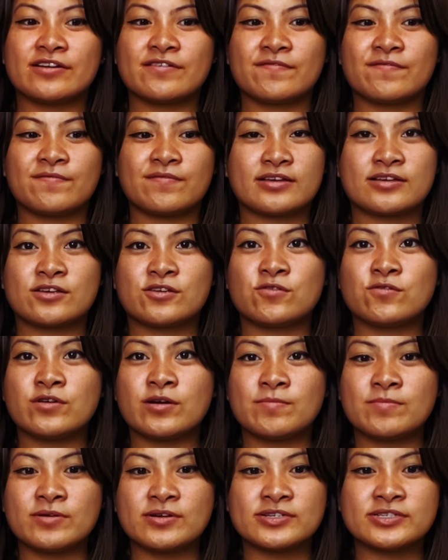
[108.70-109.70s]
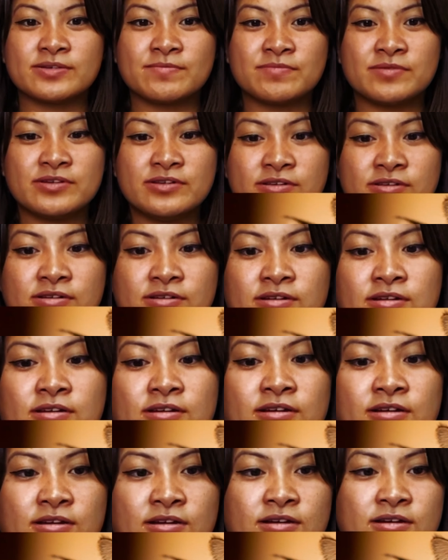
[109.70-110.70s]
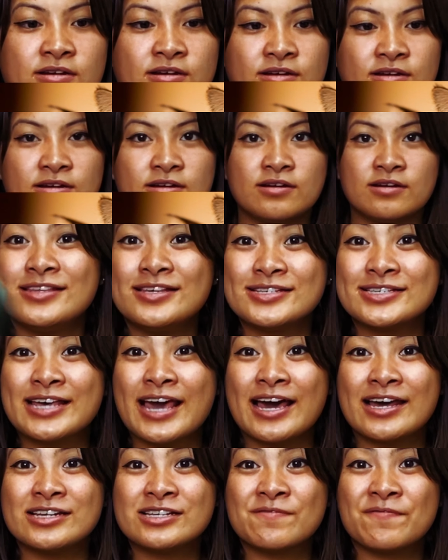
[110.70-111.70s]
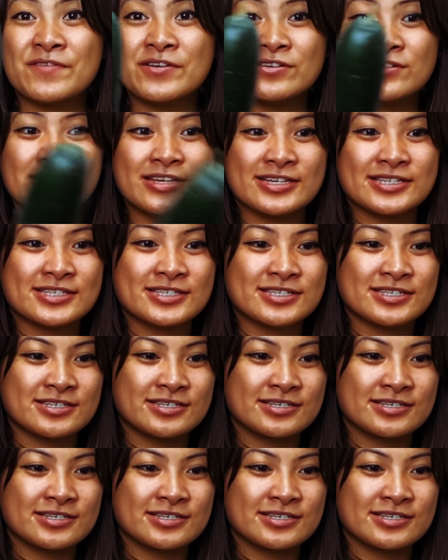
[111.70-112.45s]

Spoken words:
of cucumber or something. This cat is fearless.